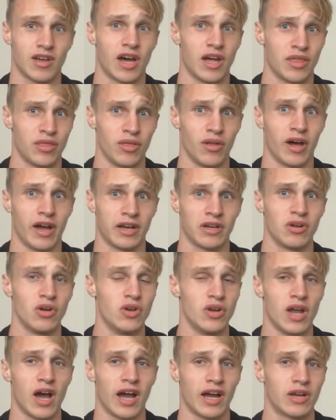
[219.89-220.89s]
I, I
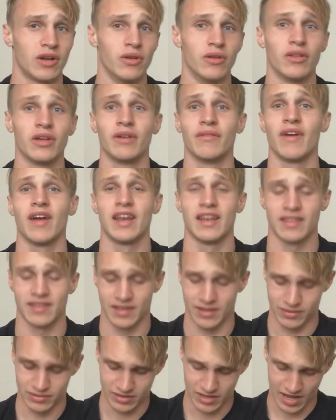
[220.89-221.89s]
couldn't I couldn't think of
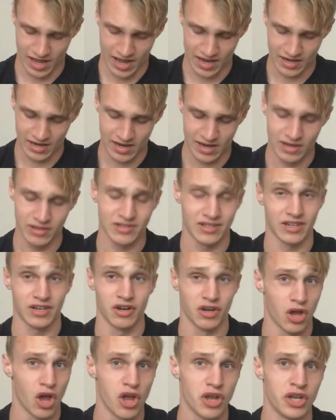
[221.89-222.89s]
anything else to add. And it's like
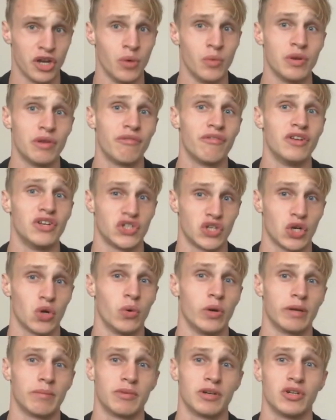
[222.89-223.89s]
a, you know when you finish it
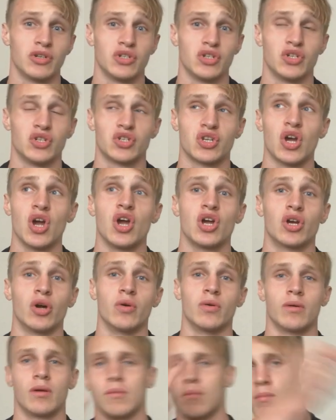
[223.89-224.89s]
quick because you just go
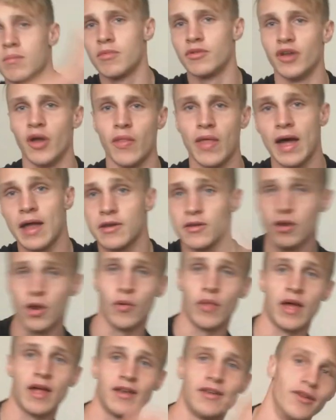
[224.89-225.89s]
no that
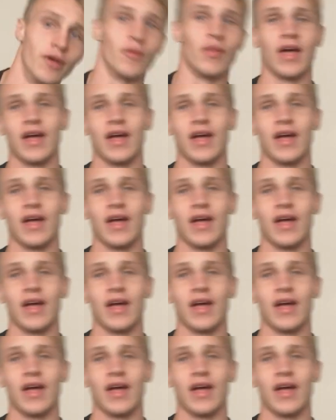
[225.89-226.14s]
no that no